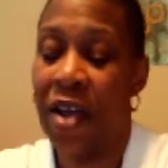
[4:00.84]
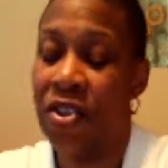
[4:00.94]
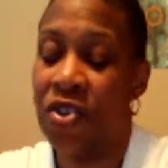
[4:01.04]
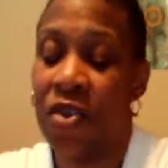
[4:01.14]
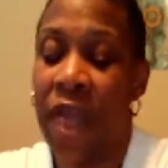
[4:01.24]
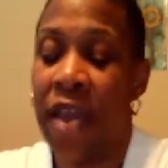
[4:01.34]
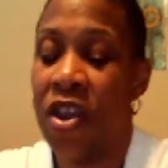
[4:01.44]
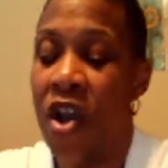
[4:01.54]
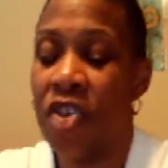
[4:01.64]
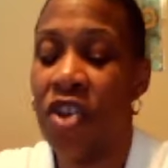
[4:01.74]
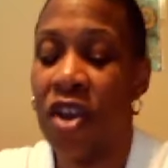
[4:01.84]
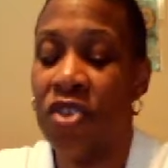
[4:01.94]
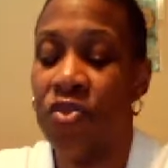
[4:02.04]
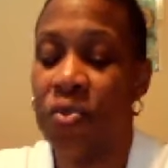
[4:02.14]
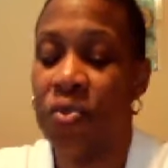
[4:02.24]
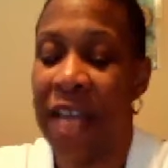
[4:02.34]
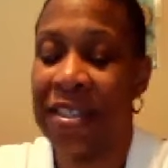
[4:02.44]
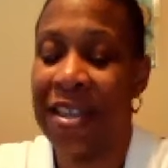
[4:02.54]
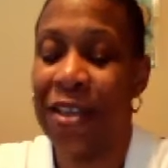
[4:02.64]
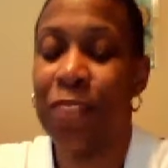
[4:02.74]
you're creating on, you're going to use
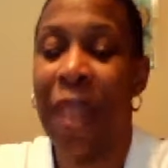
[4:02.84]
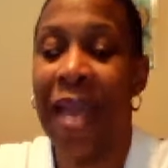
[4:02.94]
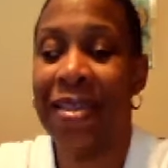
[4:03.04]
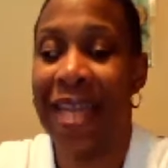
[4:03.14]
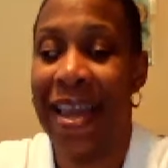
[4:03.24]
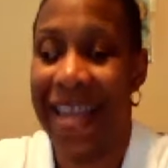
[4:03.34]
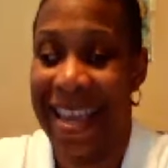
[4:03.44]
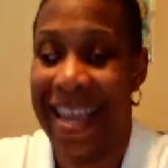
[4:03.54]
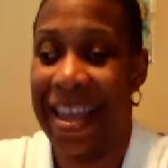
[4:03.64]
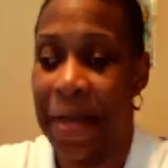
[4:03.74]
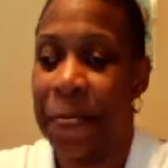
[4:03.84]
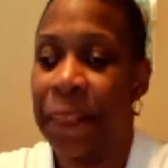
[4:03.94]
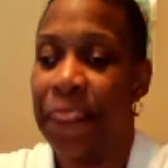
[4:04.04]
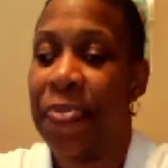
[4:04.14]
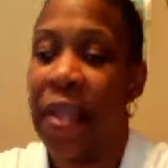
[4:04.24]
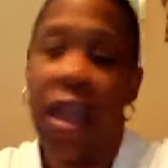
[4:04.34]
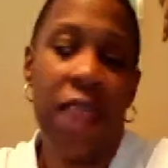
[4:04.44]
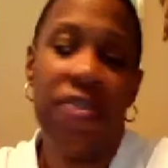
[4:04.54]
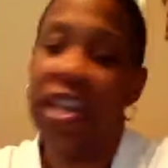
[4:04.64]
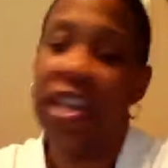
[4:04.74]
pastels, paint, and ink. And
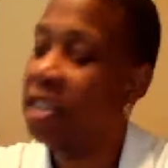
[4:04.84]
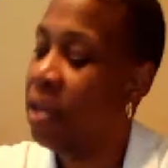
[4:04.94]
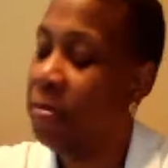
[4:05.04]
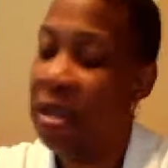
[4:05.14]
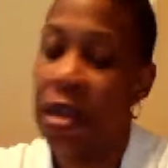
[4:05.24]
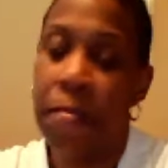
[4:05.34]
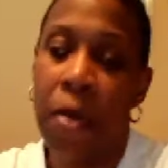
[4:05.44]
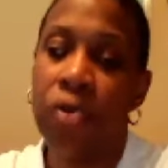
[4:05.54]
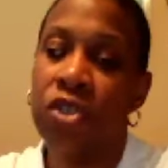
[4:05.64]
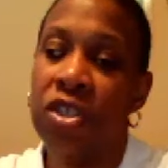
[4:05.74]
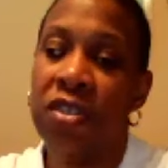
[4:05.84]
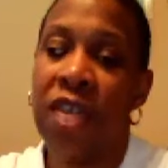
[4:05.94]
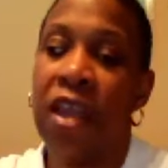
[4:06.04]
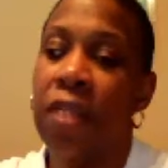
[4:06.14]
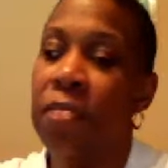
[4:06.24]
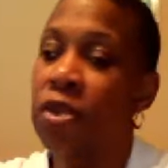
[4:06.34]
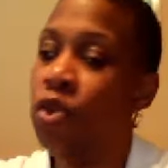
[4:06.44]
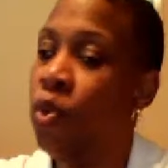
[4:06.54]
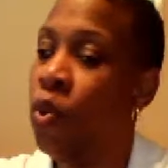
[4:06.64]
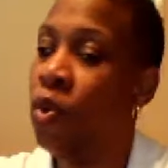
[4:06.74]
these can be emotions, they can be
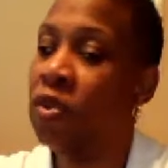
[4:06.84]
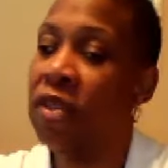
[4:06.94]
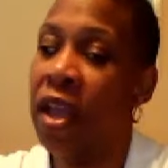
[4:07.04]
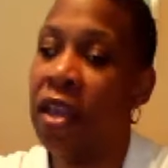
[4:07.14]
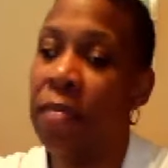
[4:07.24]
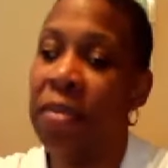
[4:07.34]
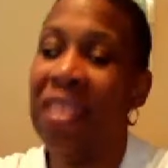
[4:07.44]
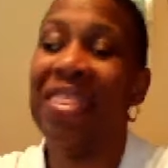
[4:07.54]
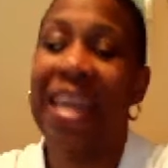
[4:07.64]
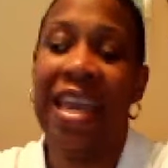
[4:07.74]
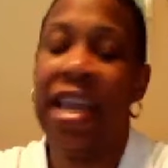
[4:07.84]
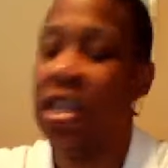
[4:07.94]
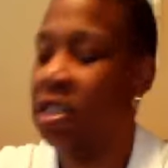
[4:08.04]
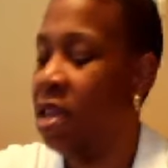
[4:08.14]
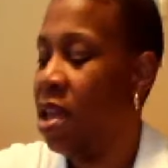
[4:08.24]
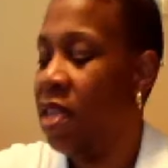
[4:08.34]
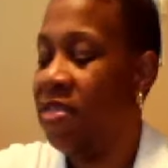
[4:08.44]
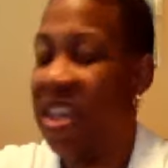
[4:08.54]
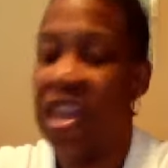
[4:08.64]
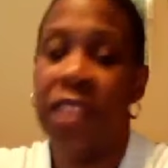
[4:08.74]
tools, they can be things,
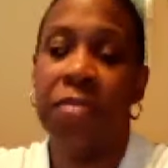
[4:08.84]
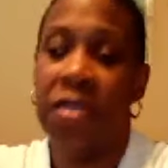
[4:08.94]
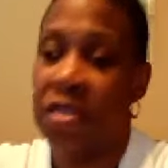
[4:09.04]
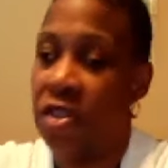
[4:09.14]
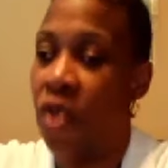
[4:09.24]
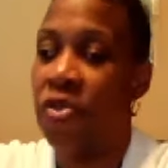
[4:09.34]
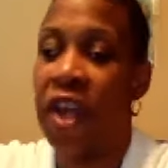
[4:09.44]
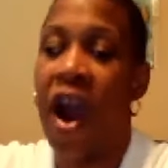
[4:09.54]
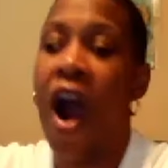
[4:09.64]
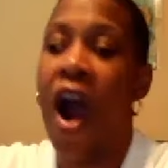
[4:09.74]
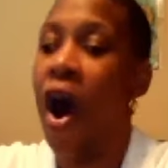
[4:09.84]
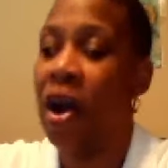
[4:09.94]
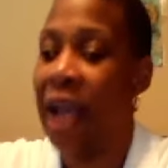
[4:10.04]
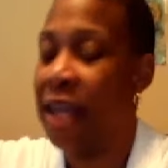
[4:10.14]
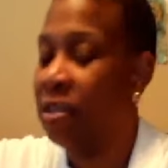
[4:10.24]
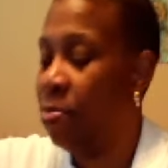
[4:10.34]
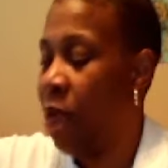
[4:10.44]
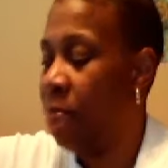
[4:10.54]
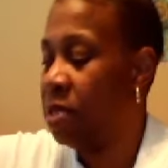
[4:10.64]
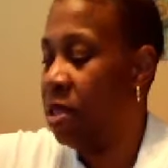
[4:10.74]
themes. So there are all kinds of
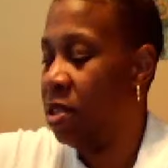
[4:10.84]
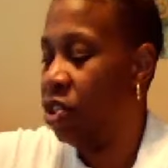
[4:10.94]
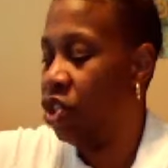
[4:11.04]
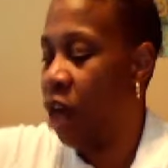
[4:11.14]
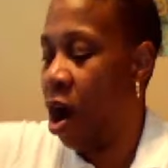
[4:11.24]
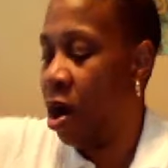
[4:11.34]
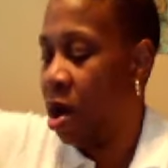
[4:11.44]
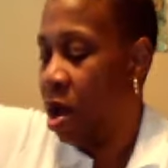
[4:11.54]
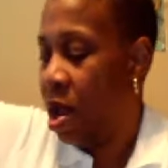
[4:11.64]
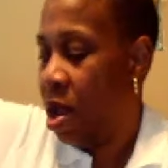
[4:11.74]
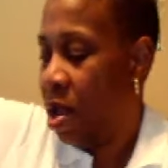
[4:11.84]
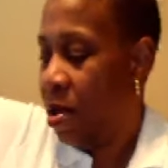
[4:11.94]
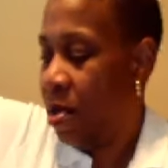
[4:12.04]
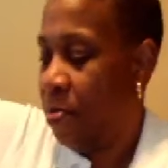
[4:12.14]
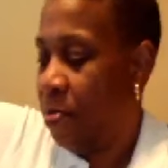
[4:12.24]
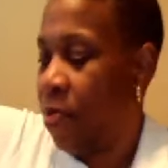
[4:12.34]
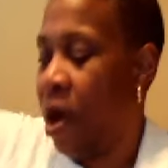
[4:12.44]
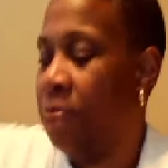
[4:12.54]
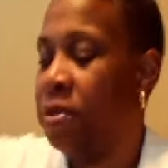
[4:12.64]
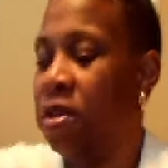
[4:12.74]
prompts in this jar.
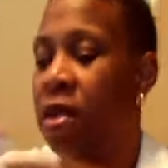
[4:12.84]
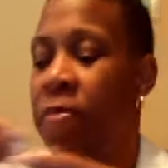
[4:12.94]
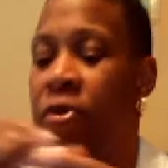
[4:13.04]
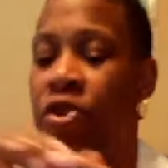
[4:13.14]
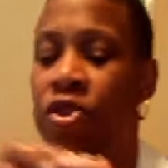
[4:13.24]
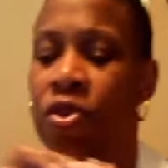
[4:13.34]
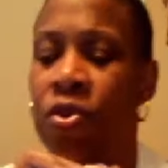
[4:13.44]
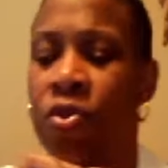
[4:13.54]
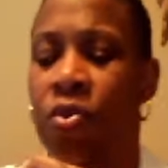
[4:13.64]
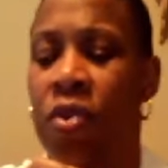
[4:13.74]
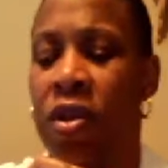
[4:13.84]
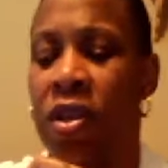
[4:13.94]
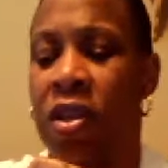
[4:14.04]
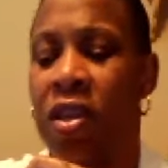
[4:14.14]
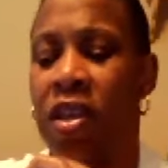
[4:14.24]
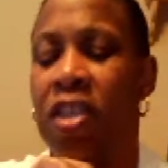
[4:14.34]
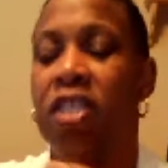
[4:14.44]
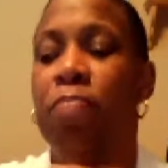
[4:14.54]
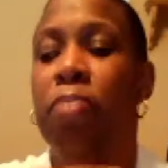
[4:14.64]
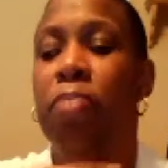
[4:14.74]
Prompt number two is
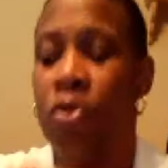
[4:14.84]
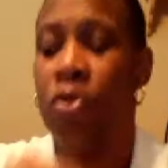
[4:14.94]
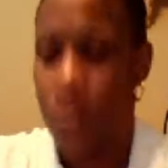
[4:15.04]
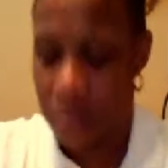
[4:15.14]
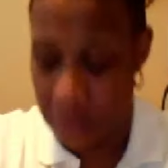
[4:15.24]
bloom.